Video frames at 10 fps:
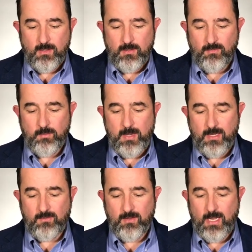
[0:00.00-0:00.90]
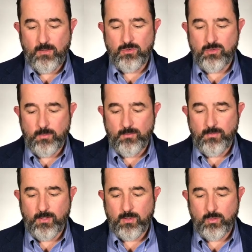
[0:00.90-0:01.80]
This makes it eligible
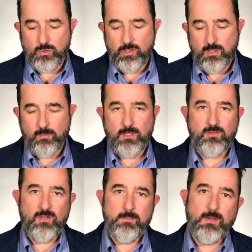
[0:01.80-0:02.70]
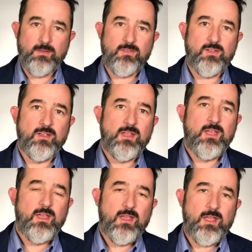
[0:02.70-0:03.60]
for inclusion in rich snippets.
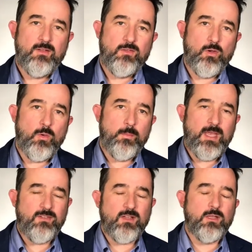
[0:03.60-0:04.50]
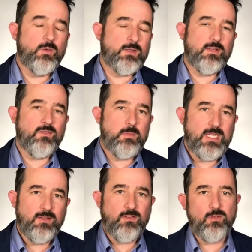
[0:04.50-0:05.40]
And so basically what this
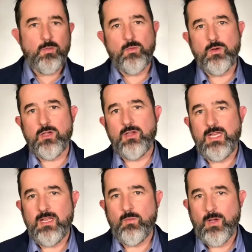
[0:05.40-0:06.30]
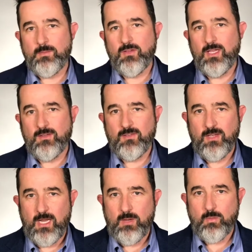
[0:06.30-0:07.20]
means is when we're creating websites
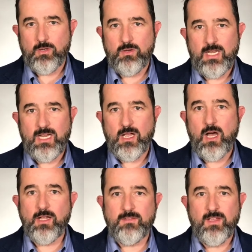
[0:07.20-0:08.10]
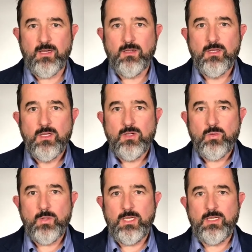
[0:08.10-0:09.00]
today and we're creating content,
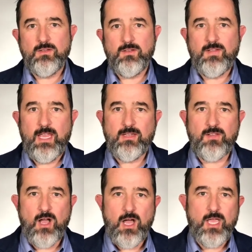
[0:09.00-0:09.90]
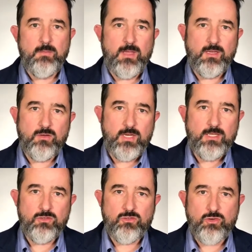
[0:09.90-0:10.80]
we need to take time and
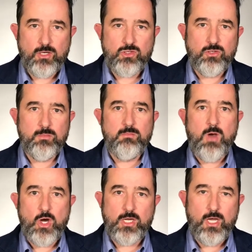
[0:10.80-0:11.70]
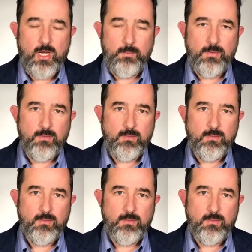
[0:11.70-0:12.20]
create structured markup